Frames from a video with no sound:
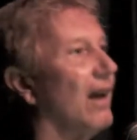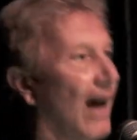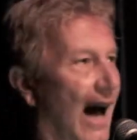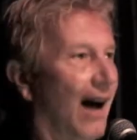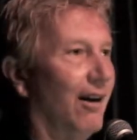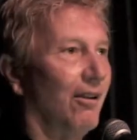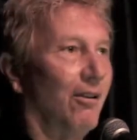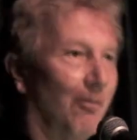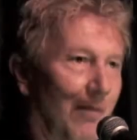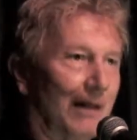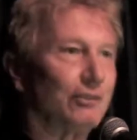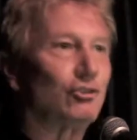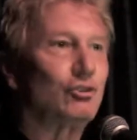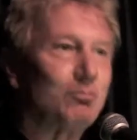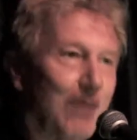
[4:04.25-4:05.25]
How
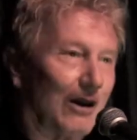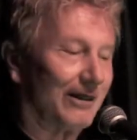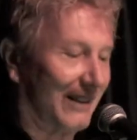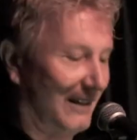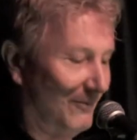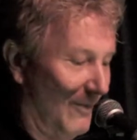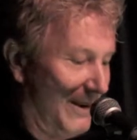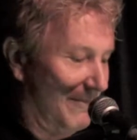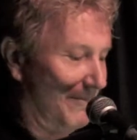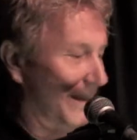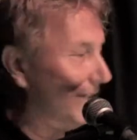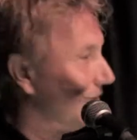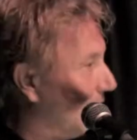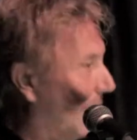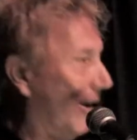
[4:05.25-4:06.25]
much more can we be
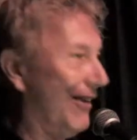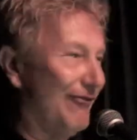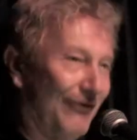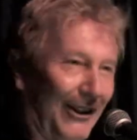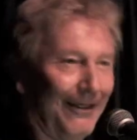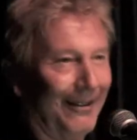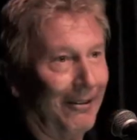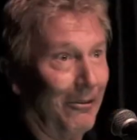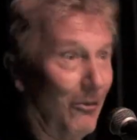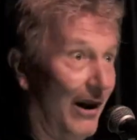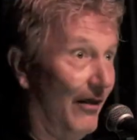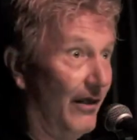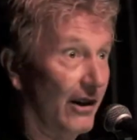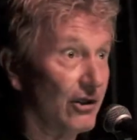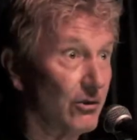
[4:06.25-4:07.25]
joyful
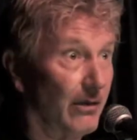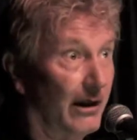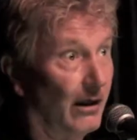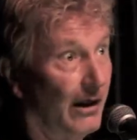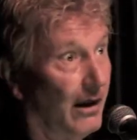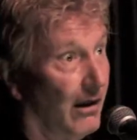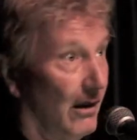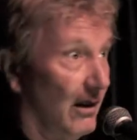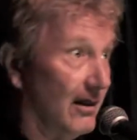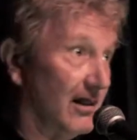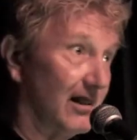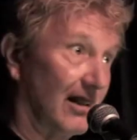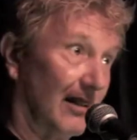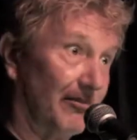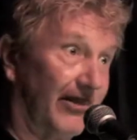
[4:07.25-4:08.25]
when there's really
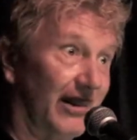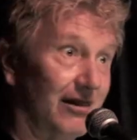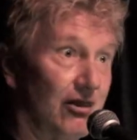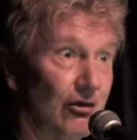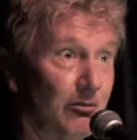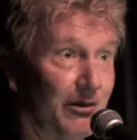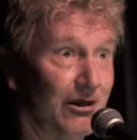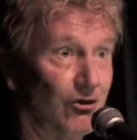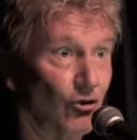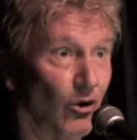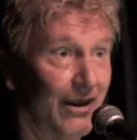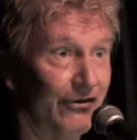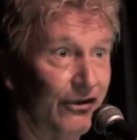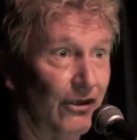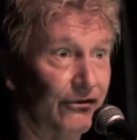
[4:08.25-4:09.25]
something to be
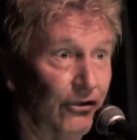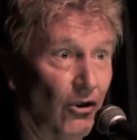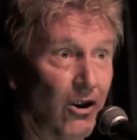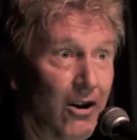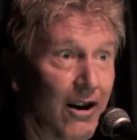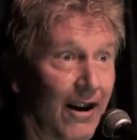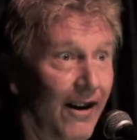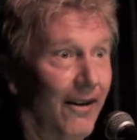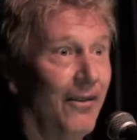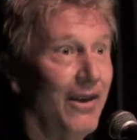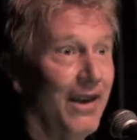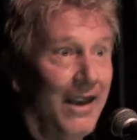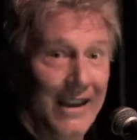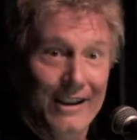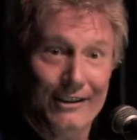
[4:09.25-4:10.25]
joyful for?
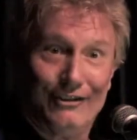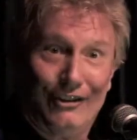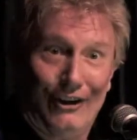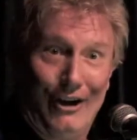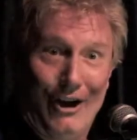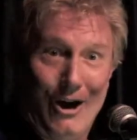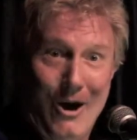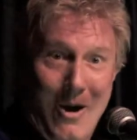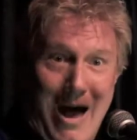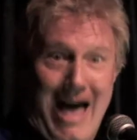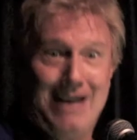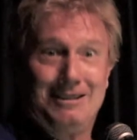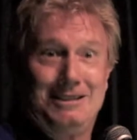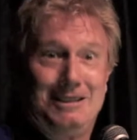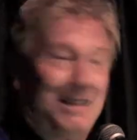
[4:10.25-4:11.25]
To
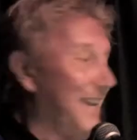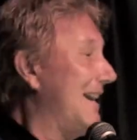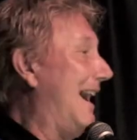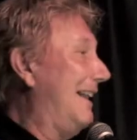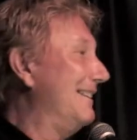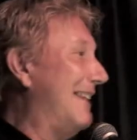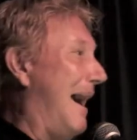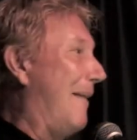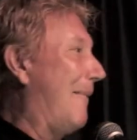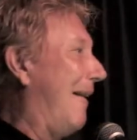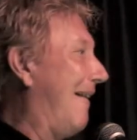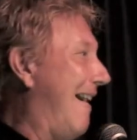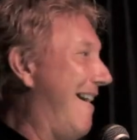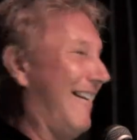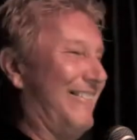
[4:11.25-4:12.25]
us and
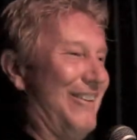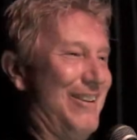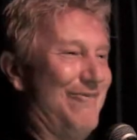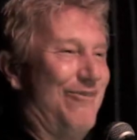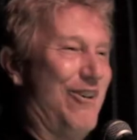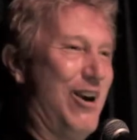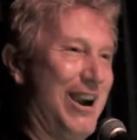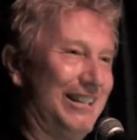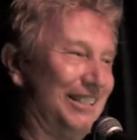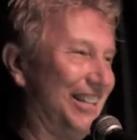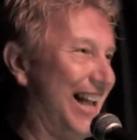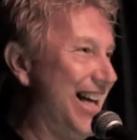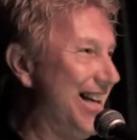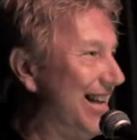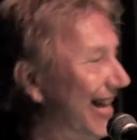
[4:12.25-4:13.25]
our good
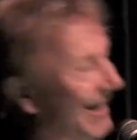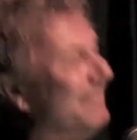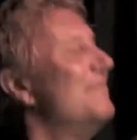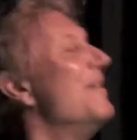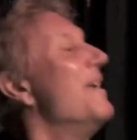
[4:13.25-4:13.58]
fortune,